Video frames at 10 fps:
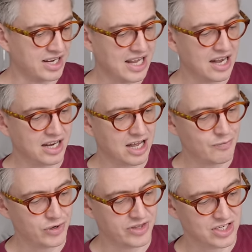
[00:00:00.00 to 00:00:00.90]
Again, I can't
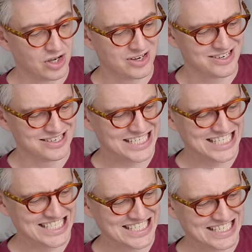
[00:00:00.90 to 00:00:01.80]
put this on
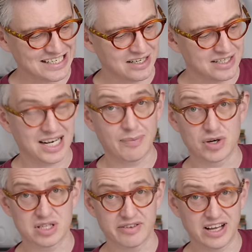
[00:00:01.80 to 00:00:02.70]
until I
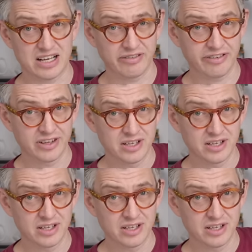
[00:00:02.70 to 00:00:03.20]
push the valve.